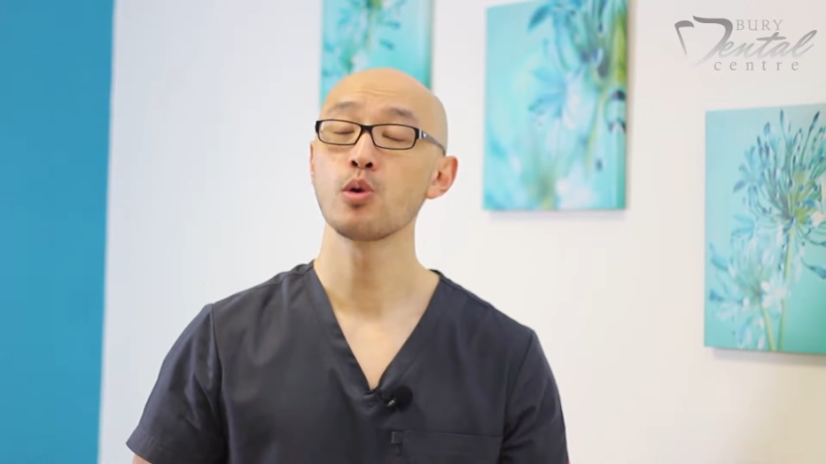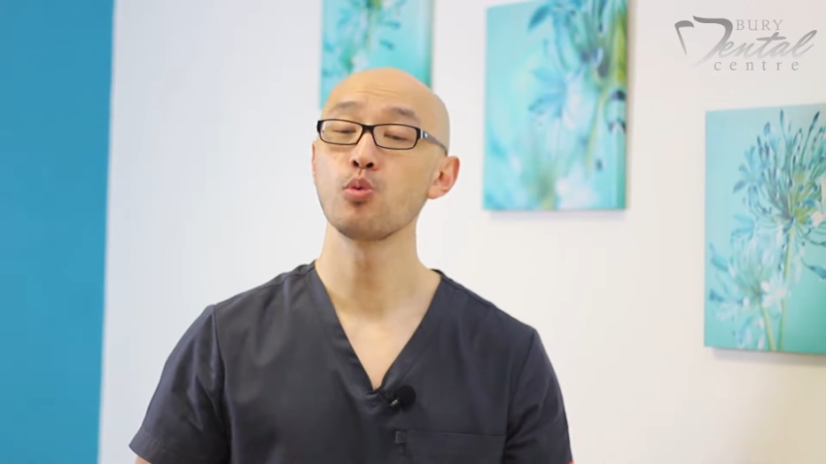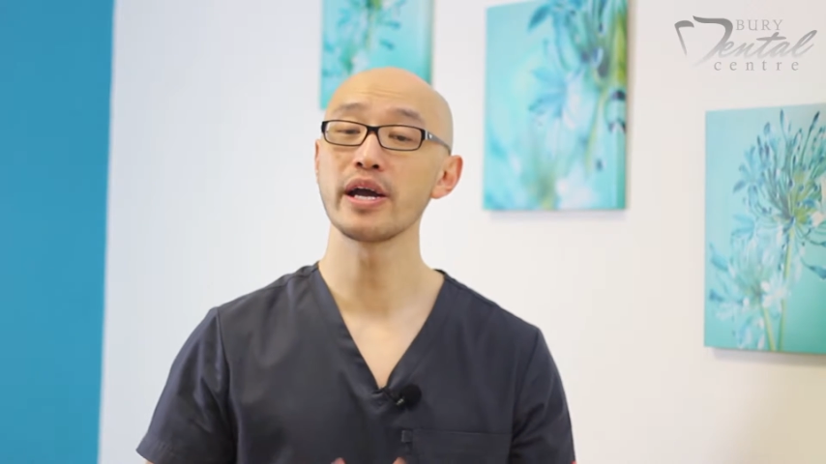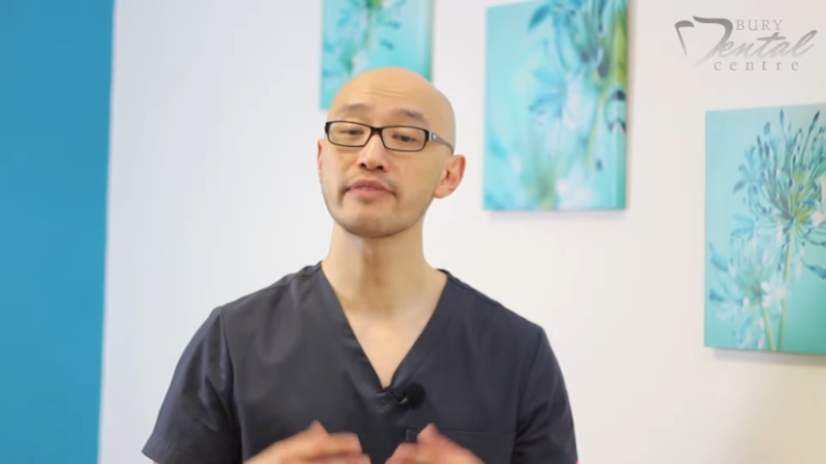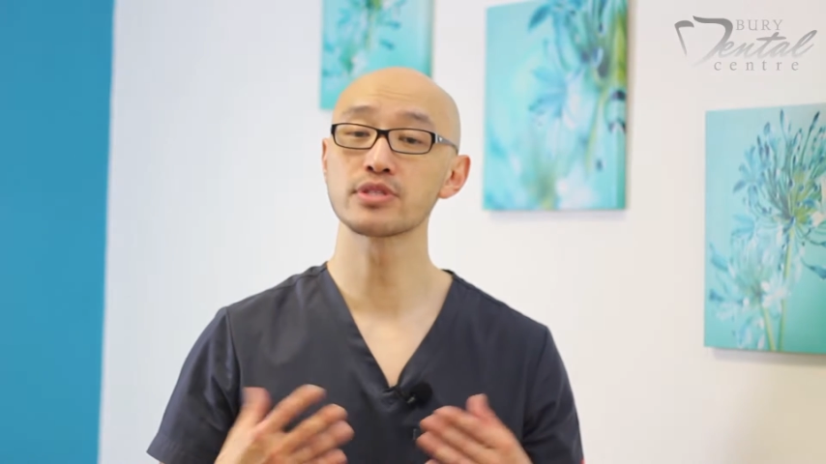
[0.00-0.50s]

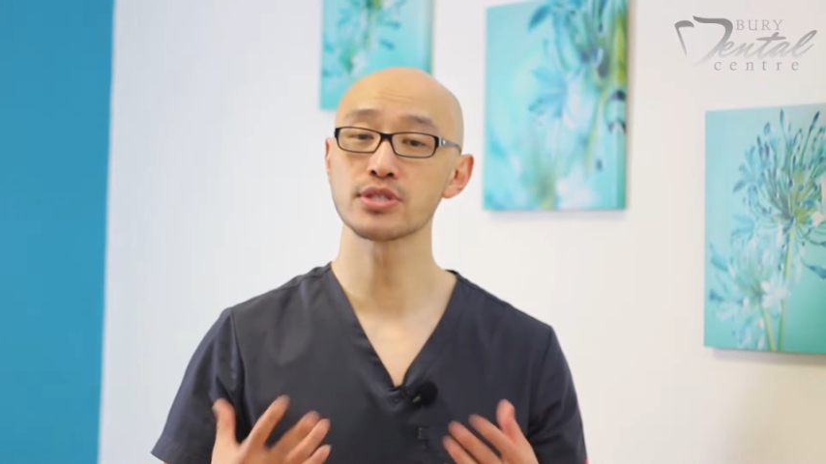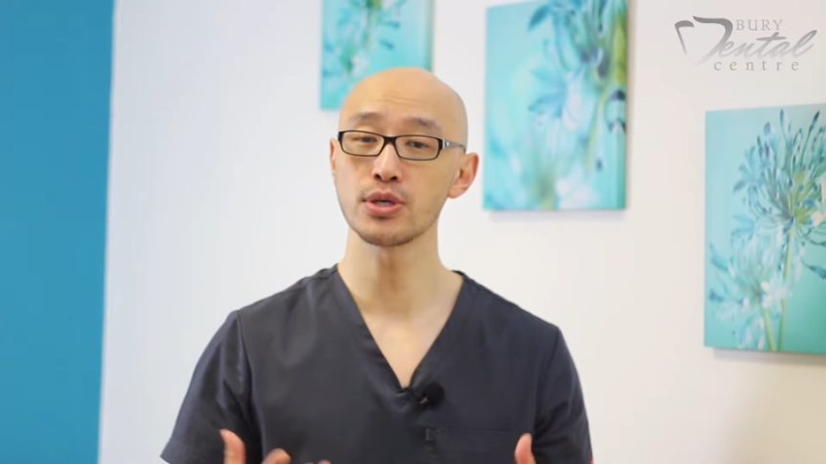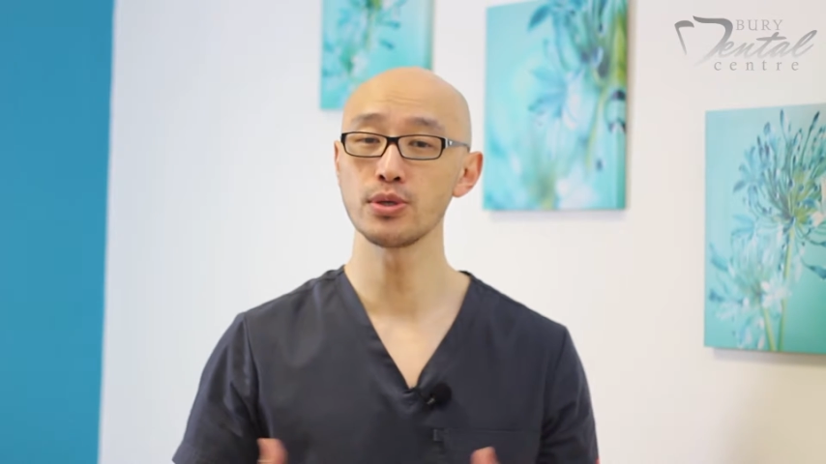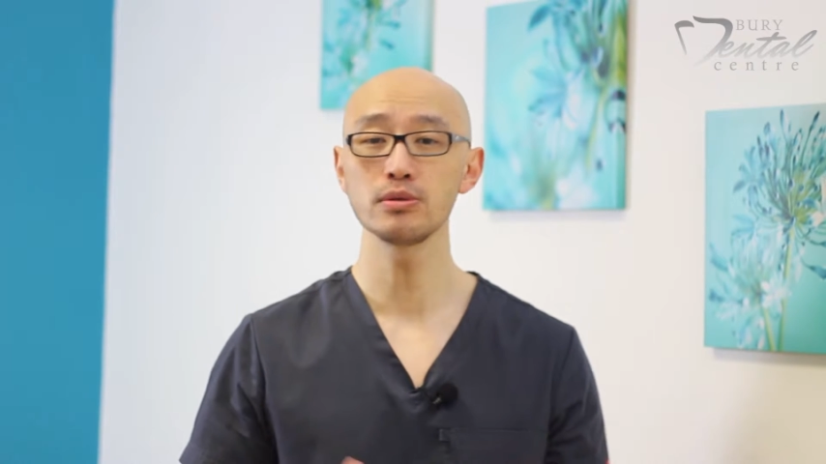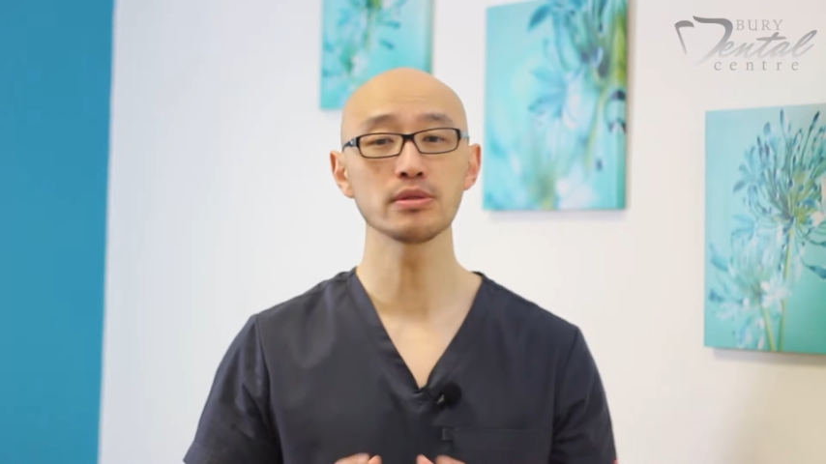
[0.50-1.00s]
We have
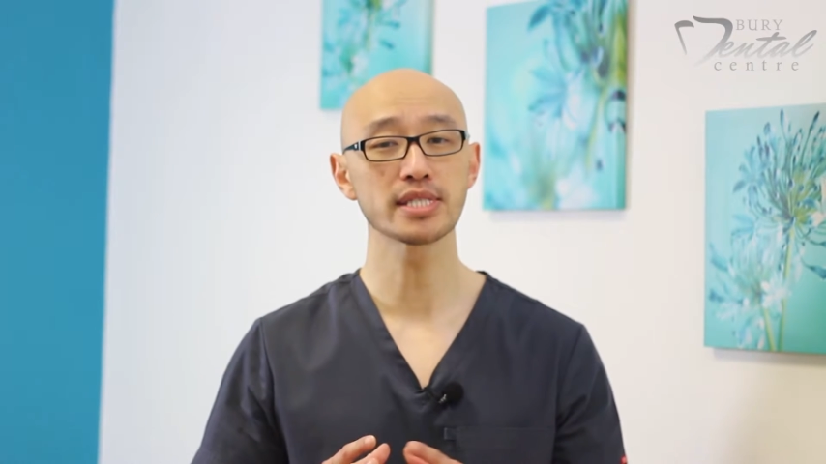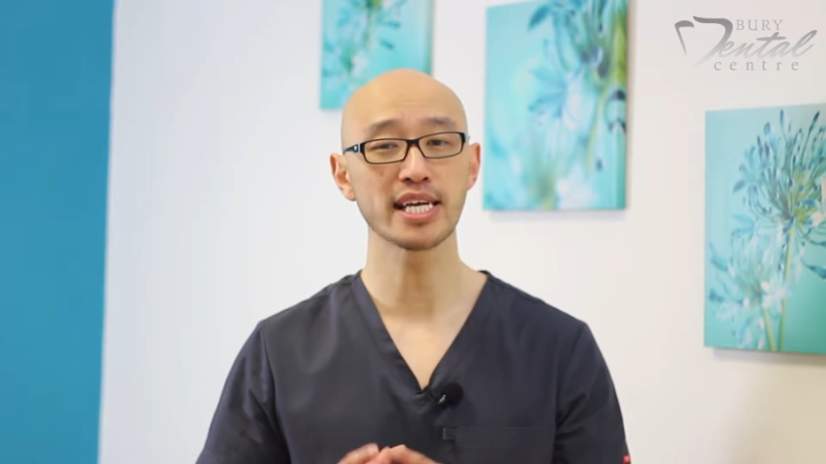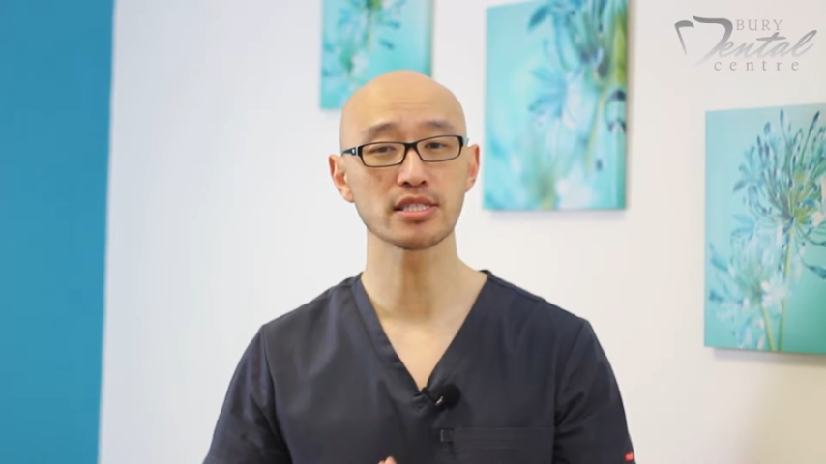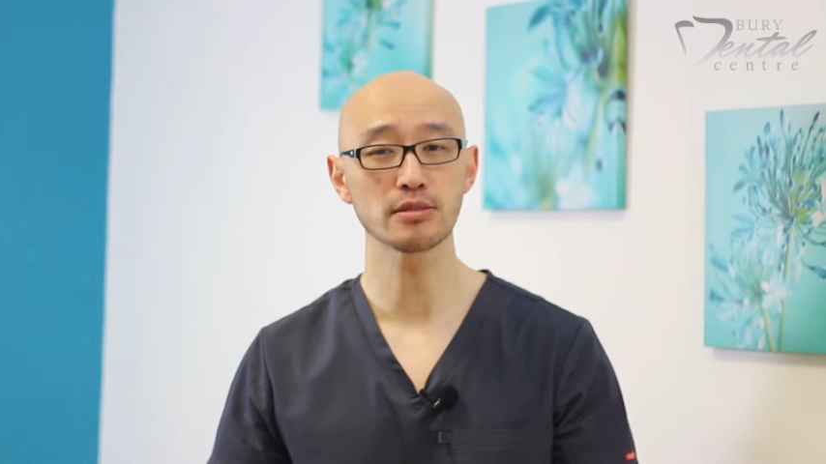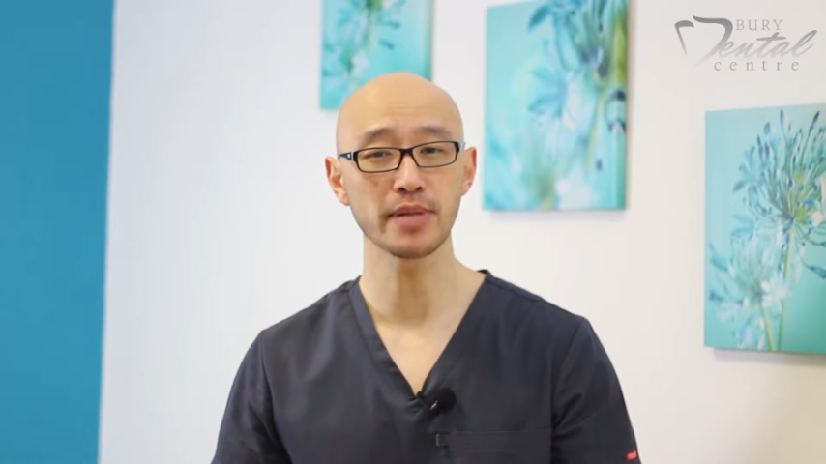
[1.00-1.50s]
two
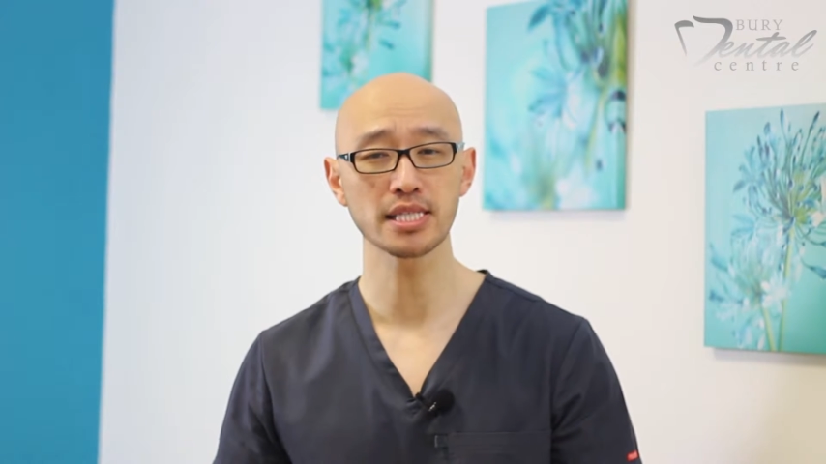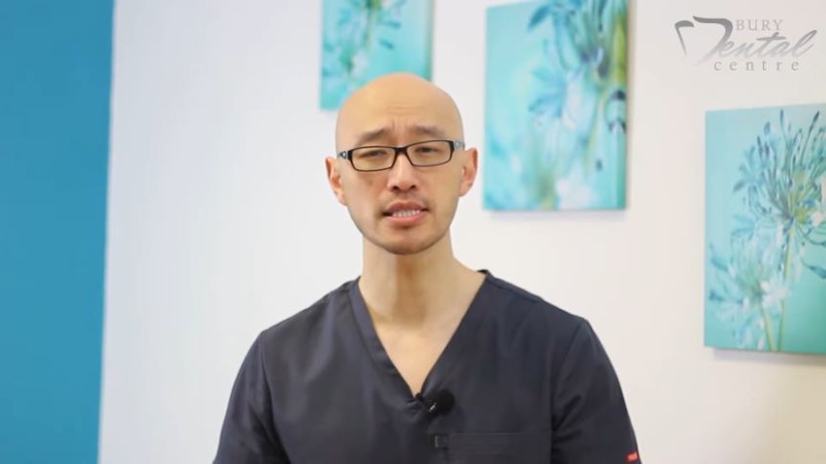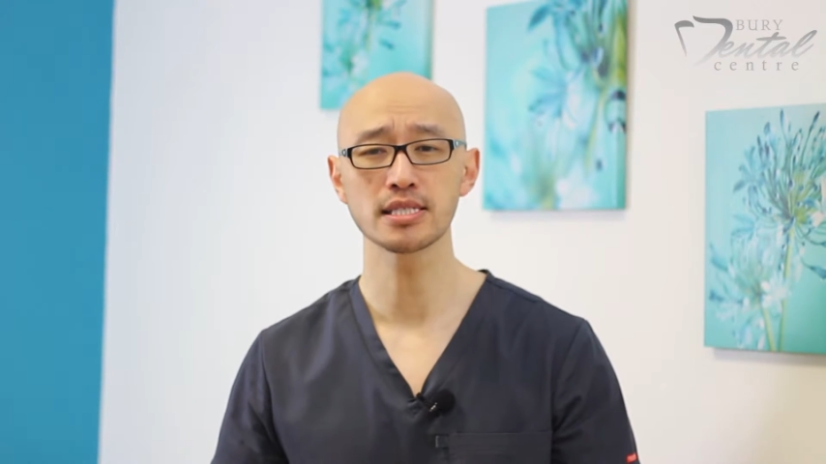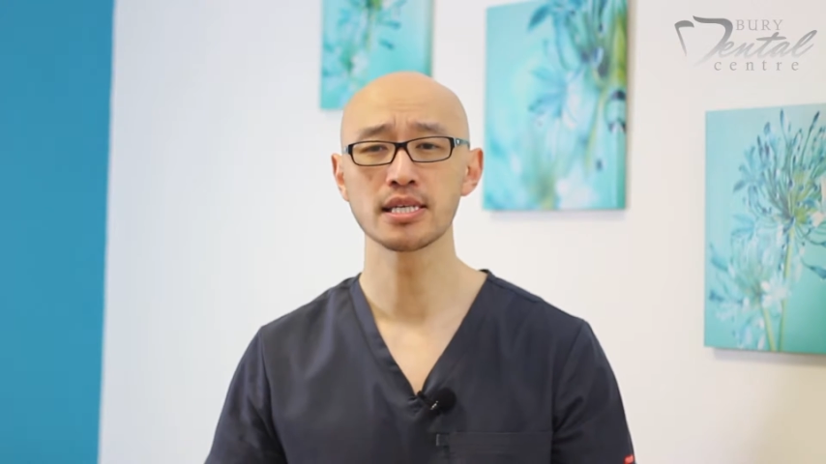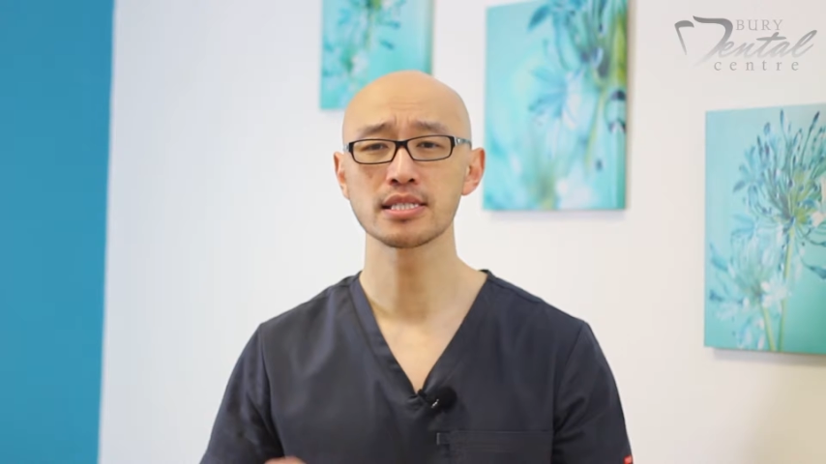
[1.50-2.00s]
dental plans